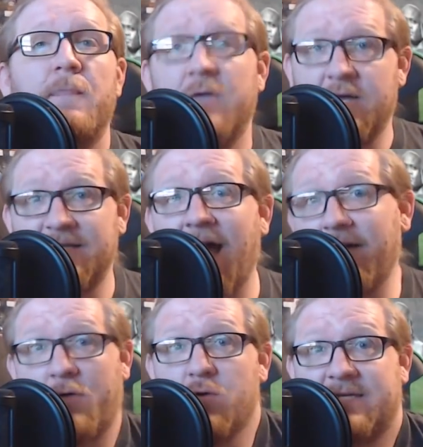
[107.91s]
Because
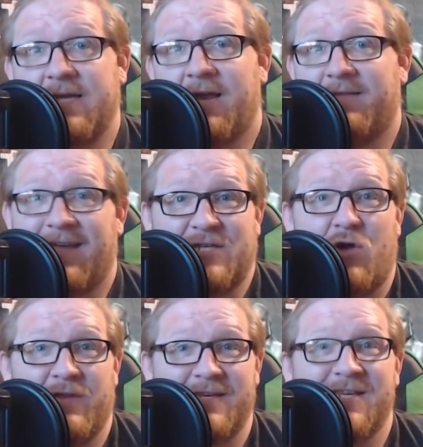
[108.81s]
I've always said it, that's
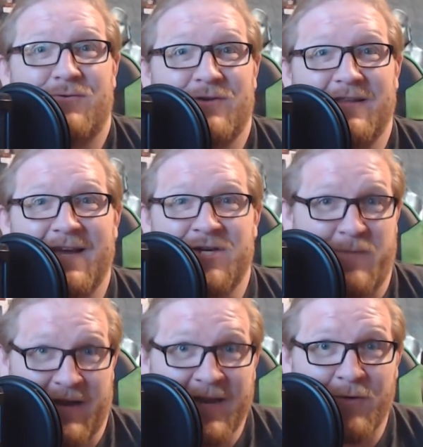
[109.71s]
all Nintendo really cares
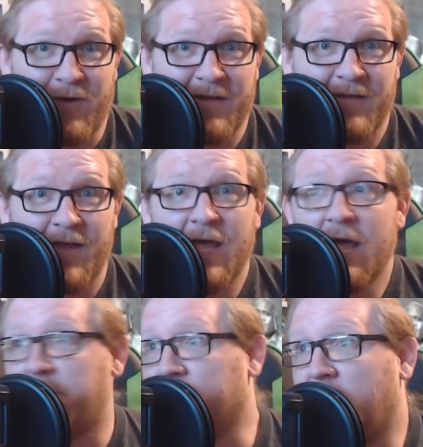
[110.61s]
about anyway.
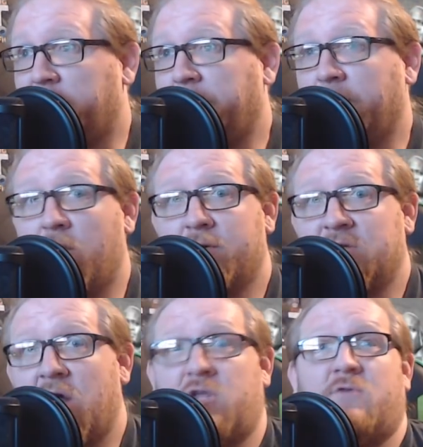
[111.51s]
But a lot of people
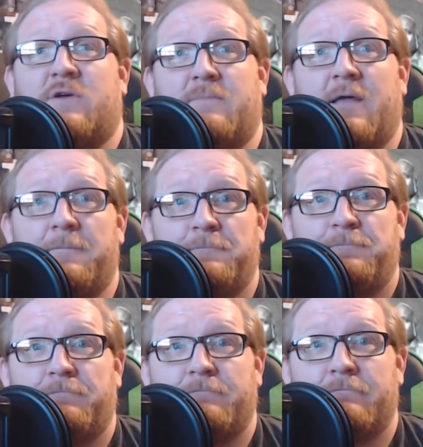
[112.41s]
always argue with me.
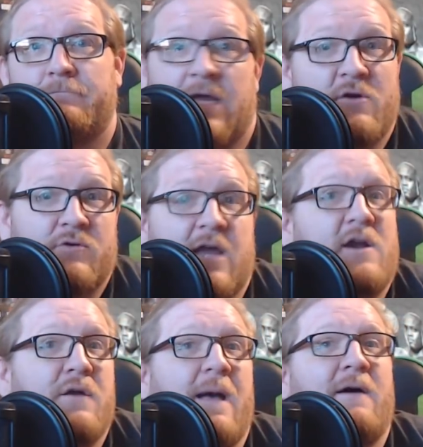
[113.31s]
They've
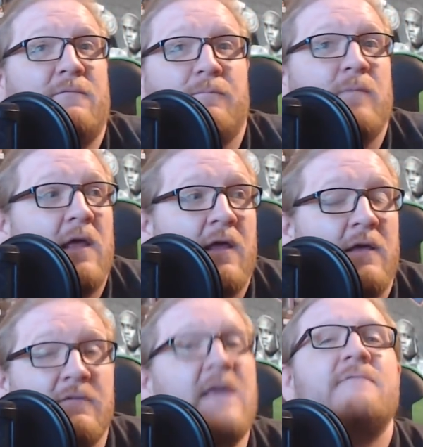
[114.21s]

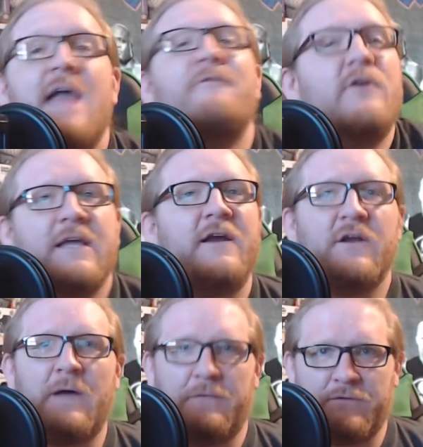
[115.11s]
never
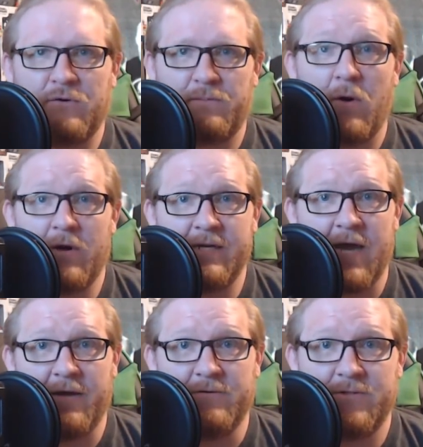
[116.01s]
cared about third-party
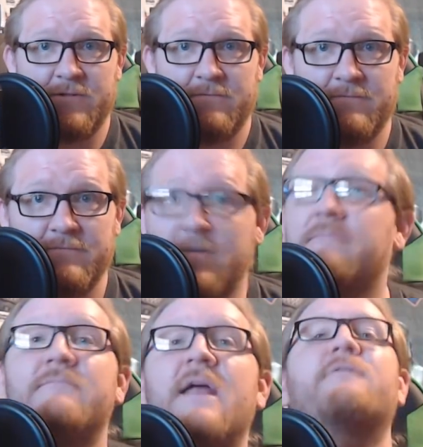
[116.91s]
titles.
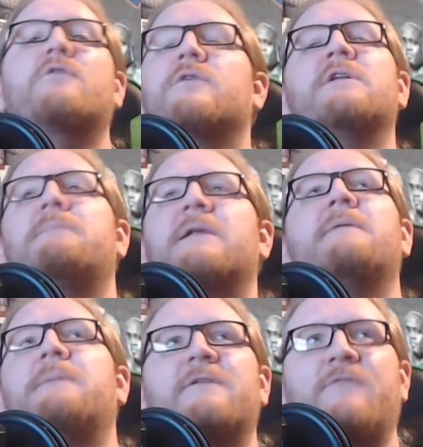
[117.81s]
They've never really been
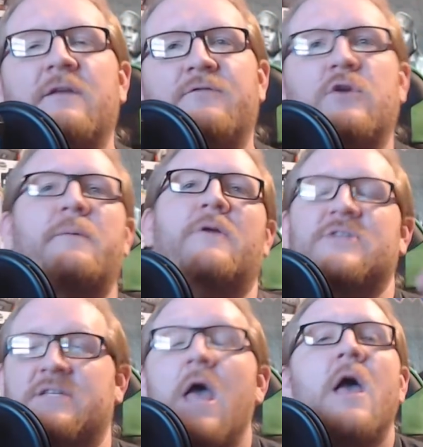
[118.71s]
a big fan of third-party
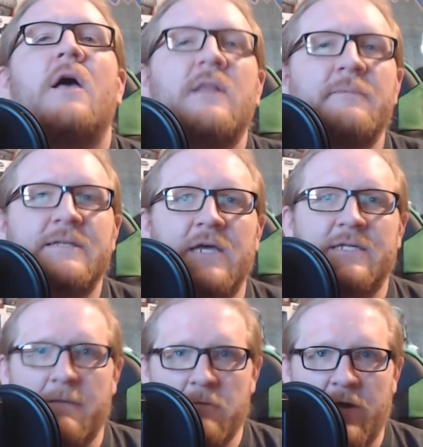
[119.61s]
titles. Let me tell you
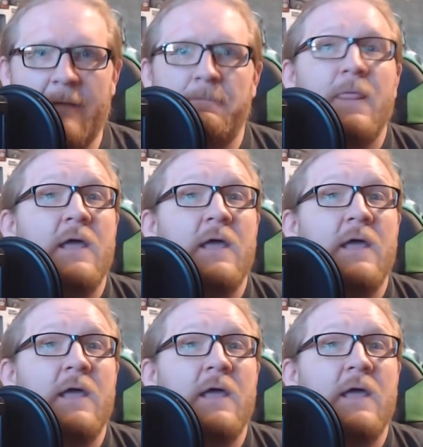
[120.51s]
something, okay?